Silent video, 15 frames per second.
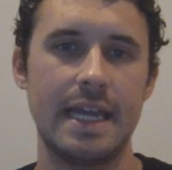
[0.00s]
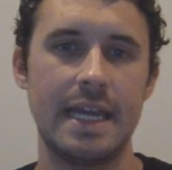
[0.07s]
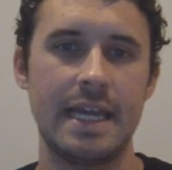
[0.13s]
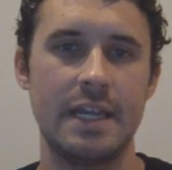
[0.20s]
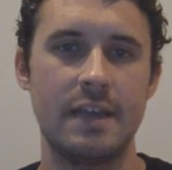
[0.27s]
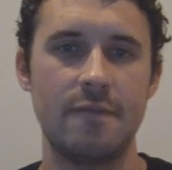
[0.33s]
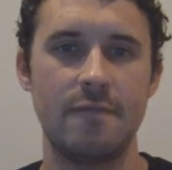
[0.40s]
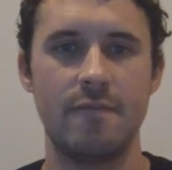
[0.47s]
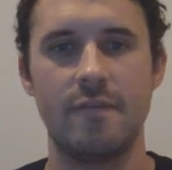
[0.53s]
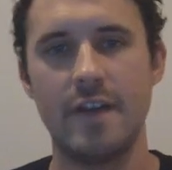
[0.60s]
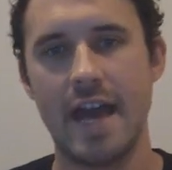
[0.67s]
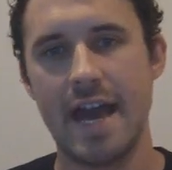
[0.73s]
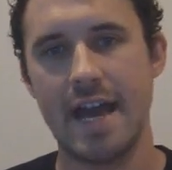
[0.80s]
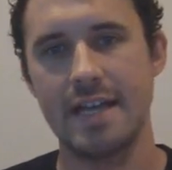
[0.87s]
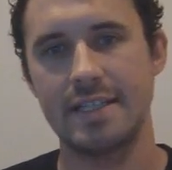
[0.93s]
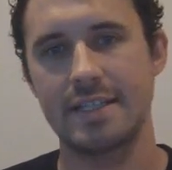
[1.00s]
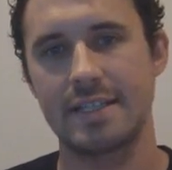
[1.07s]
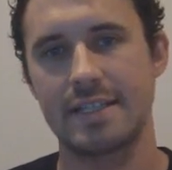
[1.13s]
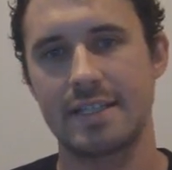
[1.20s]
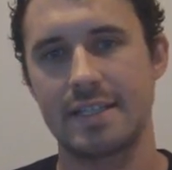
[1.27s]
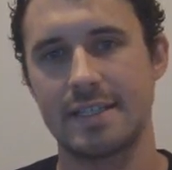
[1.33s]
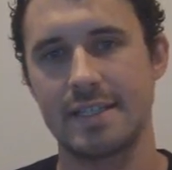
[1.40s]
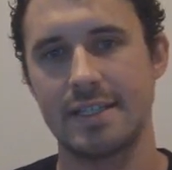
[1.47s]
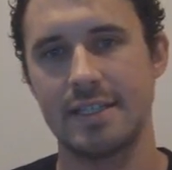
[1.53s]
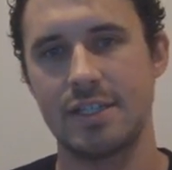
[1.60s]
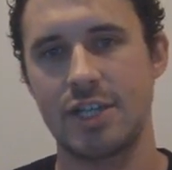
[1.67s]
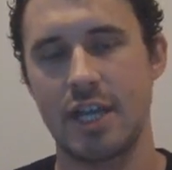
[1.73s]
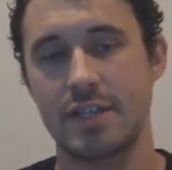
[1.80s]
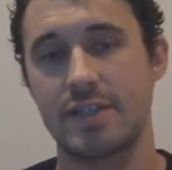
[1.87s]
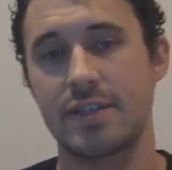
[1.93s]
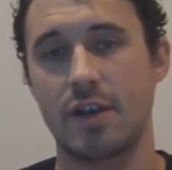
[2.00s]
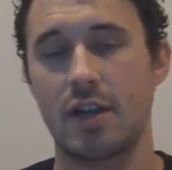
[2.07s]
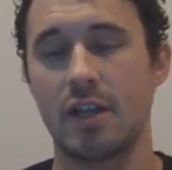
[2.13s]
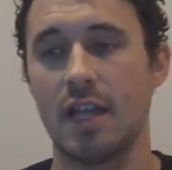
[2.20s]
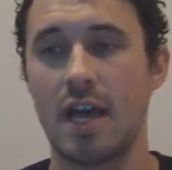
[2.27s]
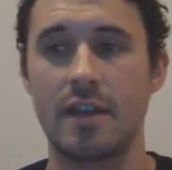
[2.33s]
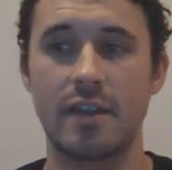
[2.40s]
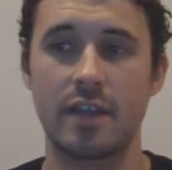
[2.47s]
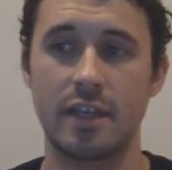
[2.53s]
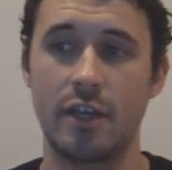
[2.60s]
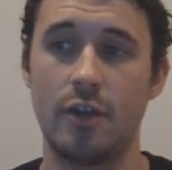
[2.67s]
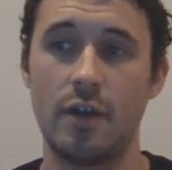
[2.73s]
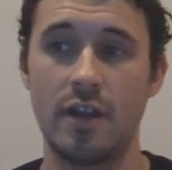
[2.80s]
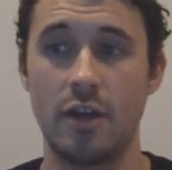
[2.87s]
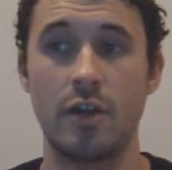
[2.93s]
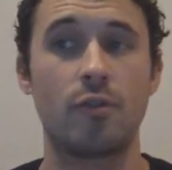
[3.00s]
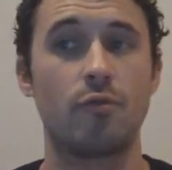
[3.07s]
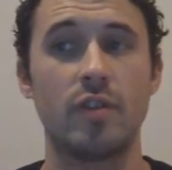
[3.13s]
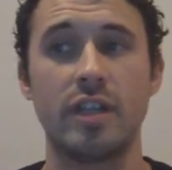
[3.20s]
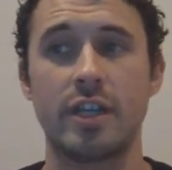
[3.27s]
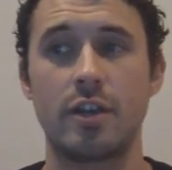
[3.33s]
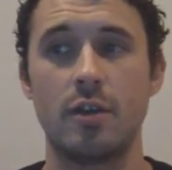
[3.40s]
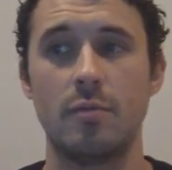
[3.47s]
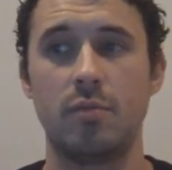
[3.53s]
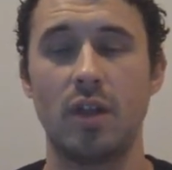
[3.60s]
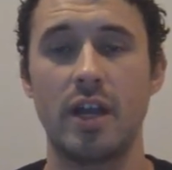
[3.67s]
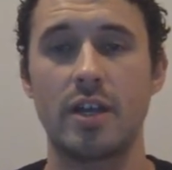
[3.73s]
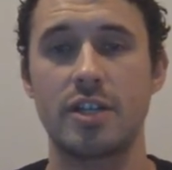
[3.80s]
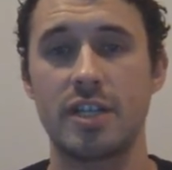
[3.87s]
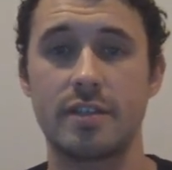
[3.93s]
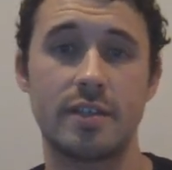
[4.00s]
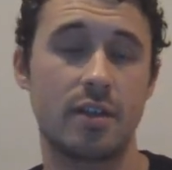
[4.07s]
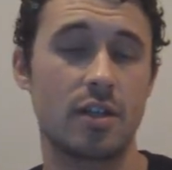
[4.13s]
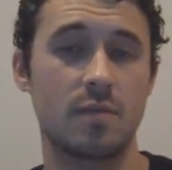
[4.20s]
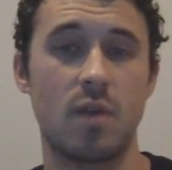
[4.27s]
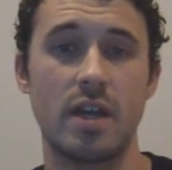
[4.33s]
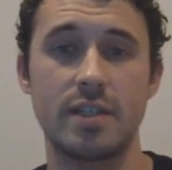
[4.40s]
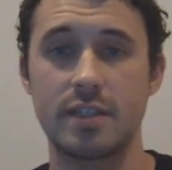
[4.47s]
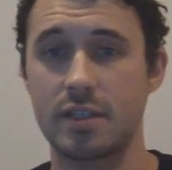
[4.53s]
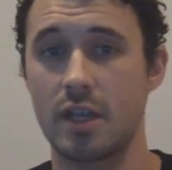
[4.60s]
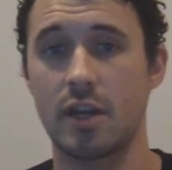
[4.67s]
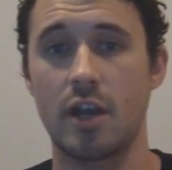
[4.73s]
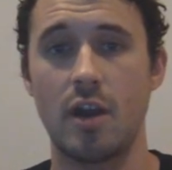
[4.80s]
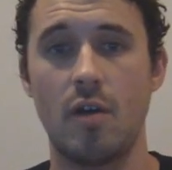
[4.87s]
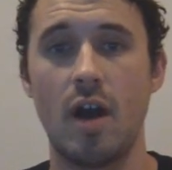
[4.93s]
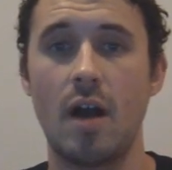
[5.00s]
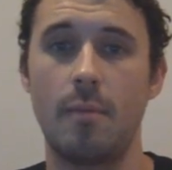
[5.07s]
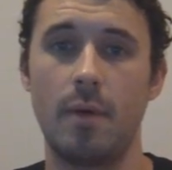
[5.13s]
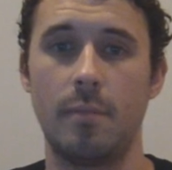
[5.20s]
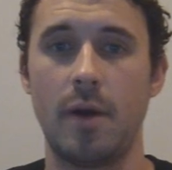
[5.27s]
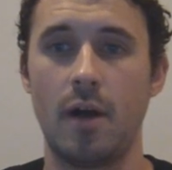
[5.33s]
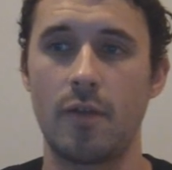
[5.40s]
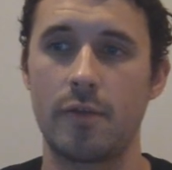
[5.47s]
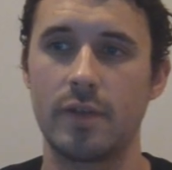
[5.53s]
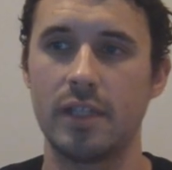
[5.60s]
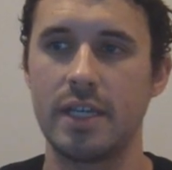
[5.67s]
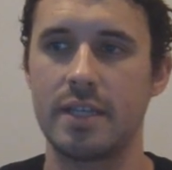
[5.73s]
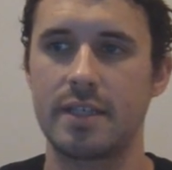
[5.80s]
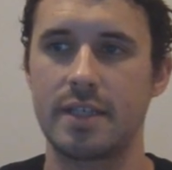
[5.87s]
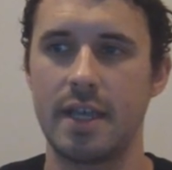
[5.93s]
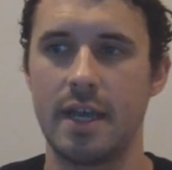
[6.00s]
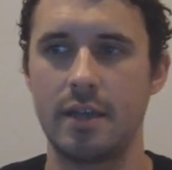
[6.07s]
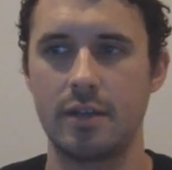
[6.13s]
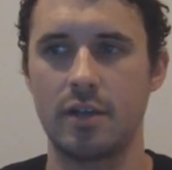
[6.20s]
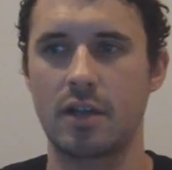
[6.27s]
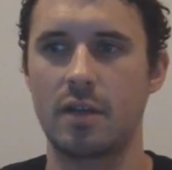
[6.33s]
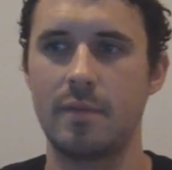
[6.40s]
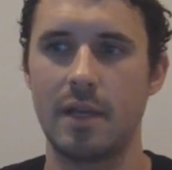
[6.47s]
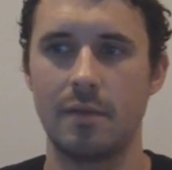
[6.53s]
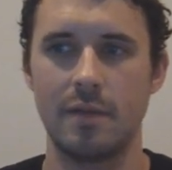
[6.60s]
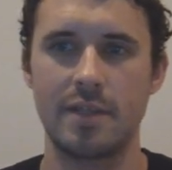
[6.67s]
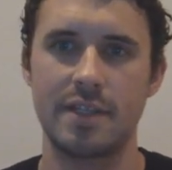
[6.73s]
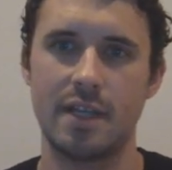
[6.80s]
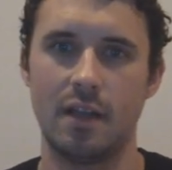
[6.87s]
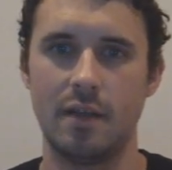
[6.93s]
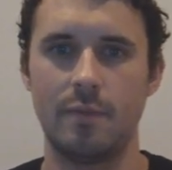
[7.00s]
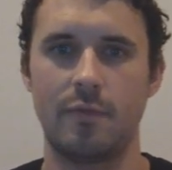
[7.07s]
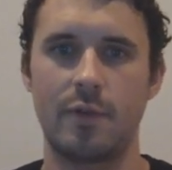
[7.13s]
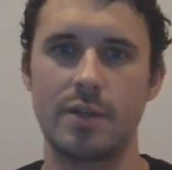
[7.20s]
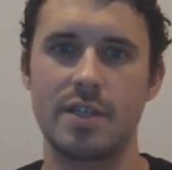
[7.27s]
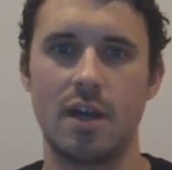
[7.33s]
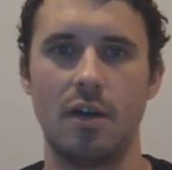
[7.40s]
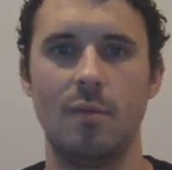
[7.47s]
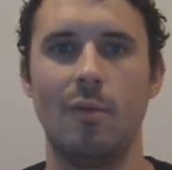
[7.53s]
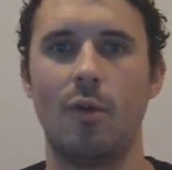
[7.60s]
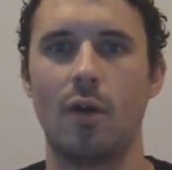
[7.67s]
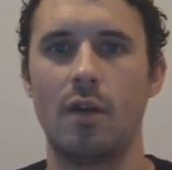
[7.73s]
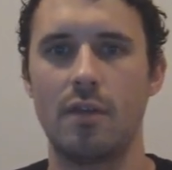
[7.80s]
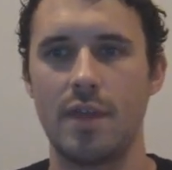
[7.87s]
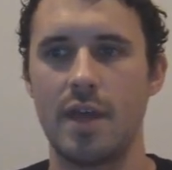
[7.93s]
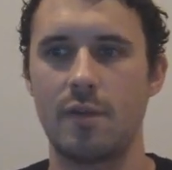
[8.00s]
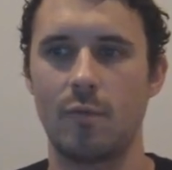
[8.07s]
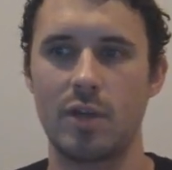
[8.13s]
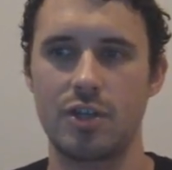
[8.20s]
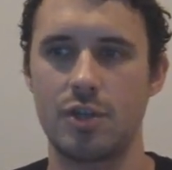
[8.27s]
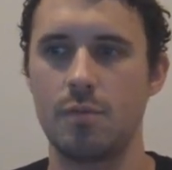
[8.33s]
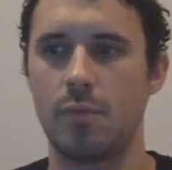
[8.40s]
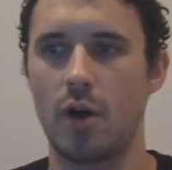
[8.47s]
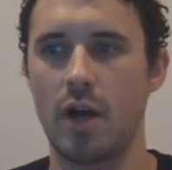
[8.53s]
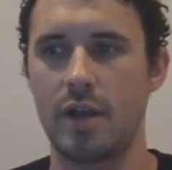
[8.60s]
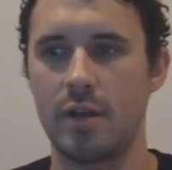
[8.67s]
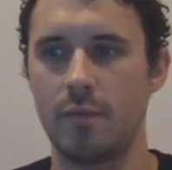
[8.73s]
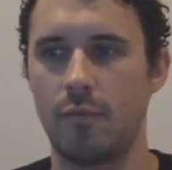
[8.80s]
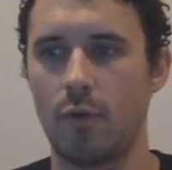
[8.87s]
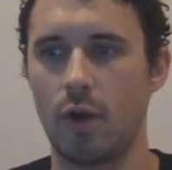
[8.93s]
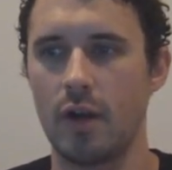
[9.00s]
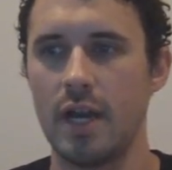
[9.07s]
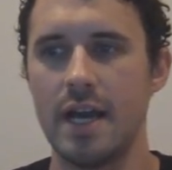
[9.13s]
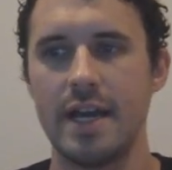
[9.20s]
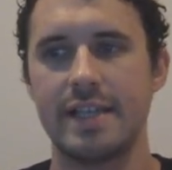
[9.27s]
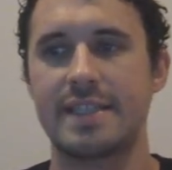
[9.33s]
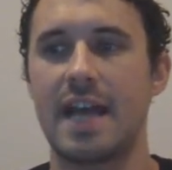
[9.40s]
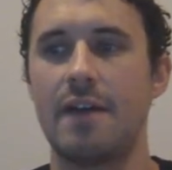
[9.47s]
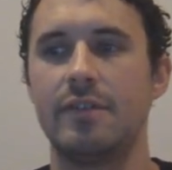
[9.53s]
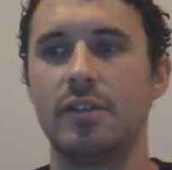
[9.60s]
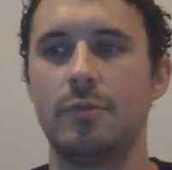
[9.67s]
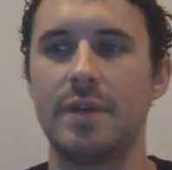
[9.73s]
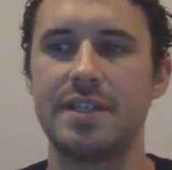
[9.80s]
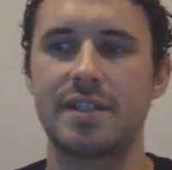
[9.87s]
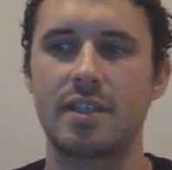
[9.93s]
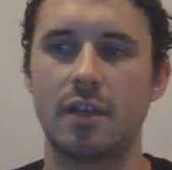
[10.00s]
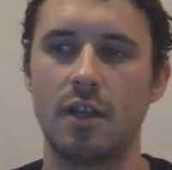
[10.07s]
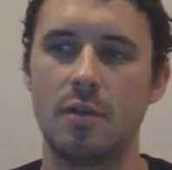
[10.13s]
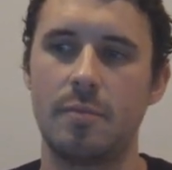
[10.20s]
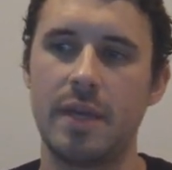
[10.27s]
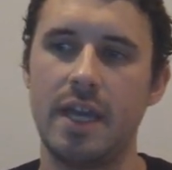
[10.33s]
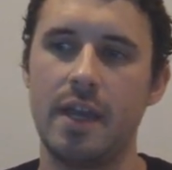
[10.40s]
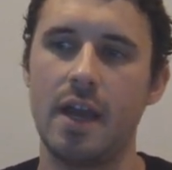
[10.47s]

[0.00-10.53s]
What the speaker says: invest, chances are a lot of the, in a really good player, chances are his price is going to go up upon the release, and you're going to be able to sell him for a ton more than what you bought him for. Is David Luiz still OP?